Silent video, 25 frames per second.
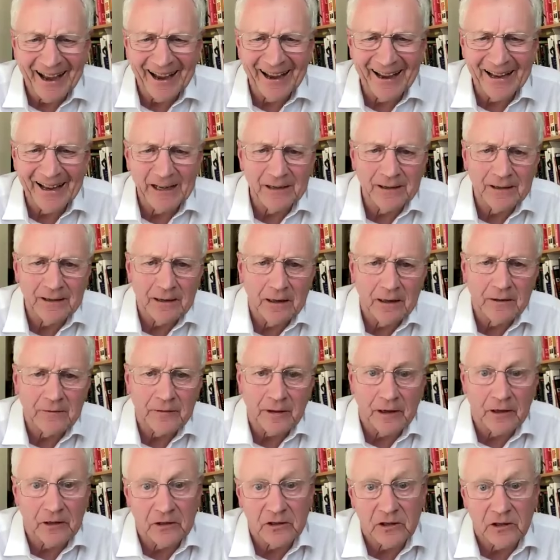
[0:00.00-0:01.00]
and
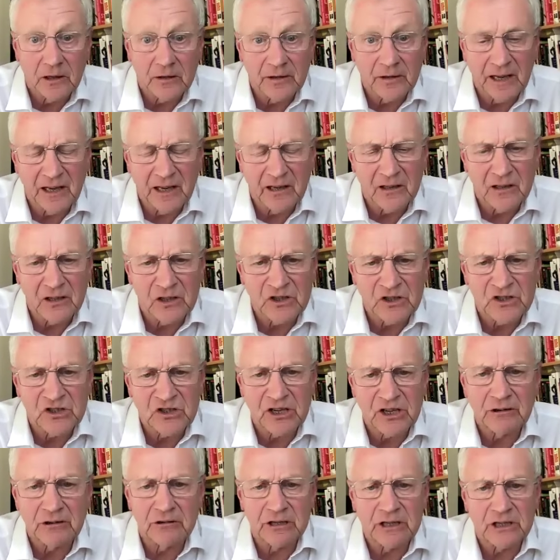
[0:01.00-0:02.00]
they earn a
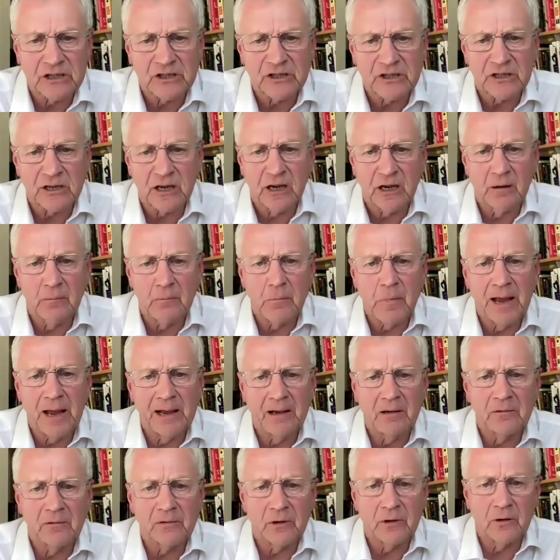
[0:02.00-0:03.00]
serious
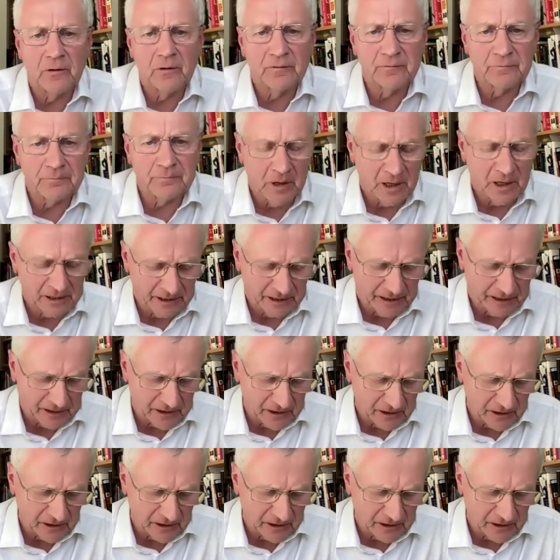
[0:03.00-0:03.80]
amount of money.